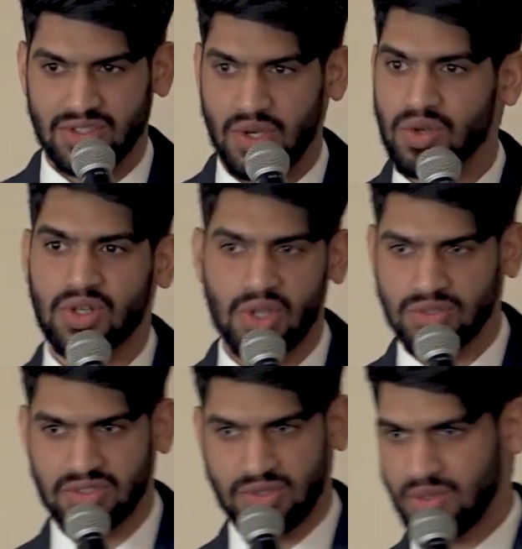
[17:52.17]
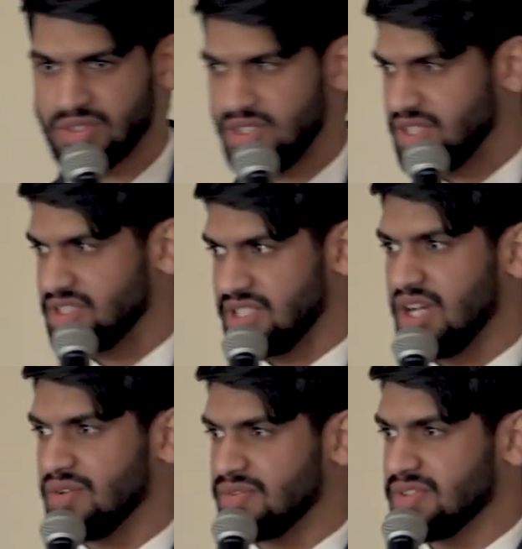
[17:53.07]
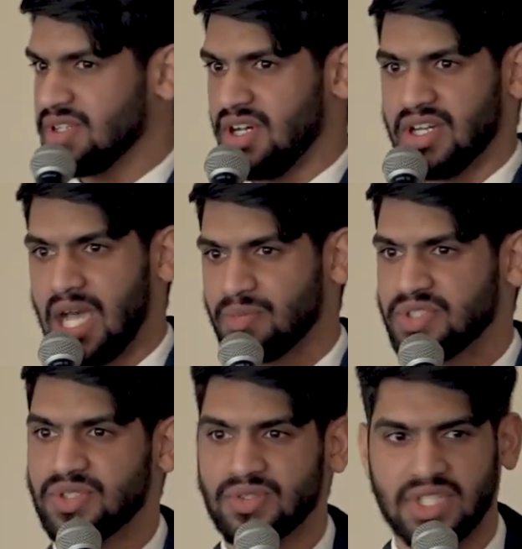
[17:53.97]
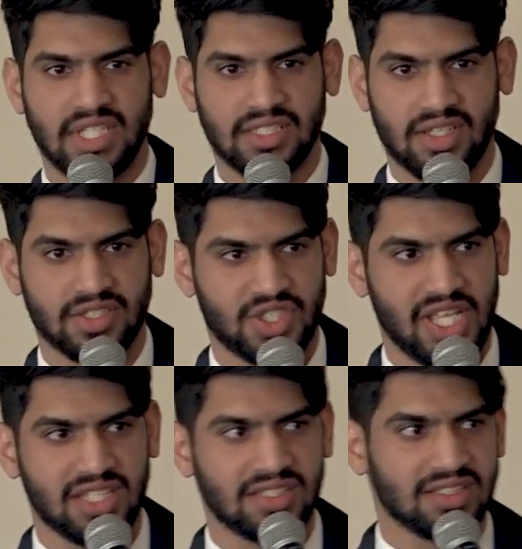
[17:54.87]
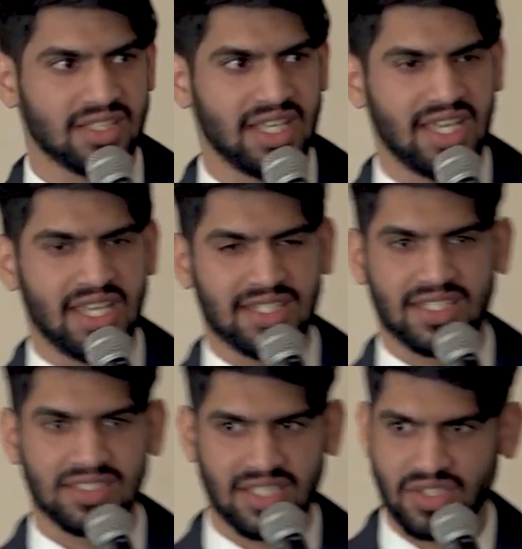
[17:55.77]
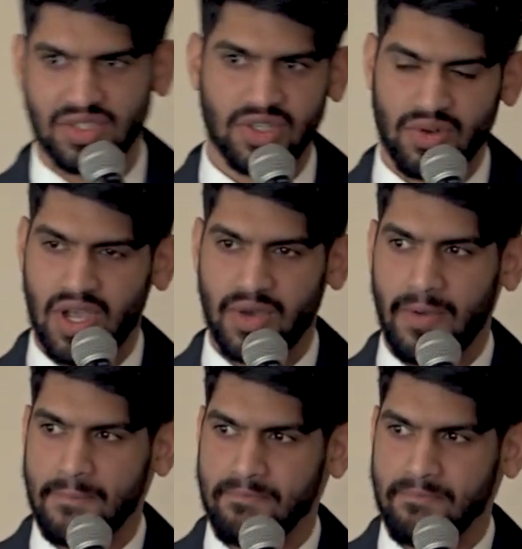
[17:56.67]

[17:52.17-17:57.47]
don't close the doors on yourself, on opportunities, on chances to continue to grow.